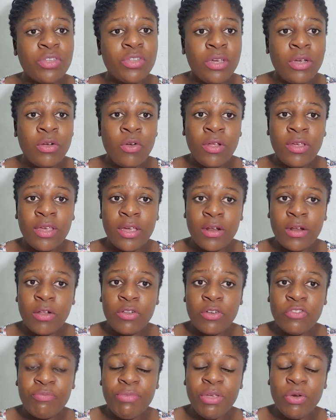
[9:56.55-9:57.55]
You can get
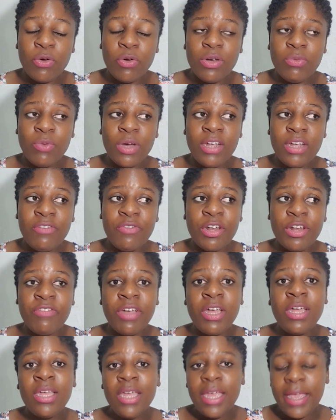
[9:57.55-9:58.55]
hold of me on
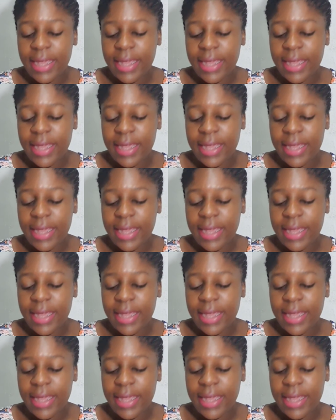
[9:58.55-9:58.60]
whatever.